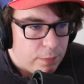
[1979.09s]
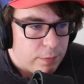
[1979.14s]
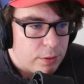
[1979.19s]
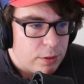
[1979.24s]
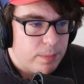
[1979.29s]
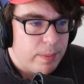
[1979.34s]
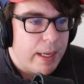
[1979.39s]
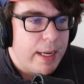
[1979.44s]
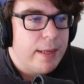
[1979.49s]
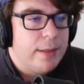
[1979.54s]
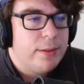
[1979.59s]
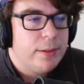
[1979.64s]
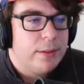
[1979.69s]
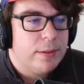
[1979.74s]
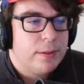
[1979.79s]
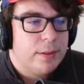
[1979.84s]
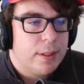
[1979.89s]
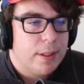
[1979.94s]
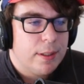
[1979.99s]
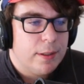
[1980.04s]
spikes
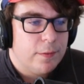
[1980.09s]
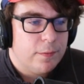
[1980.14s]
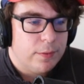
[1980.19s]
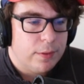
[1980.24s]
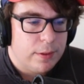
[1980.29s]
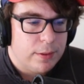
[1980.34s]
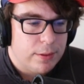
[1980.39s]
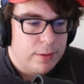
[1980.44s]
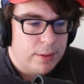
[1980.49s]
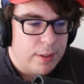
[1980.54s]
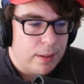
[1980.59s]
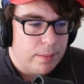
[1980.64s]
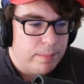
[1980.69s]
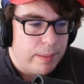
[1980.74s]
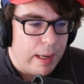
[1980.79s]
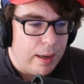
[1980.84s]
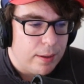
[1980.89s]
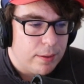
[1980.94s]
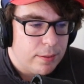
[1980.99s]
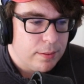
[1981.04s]
instead of with a set
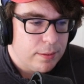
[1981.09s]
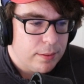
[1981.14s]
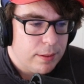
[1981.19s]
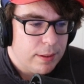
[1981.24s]
pattern,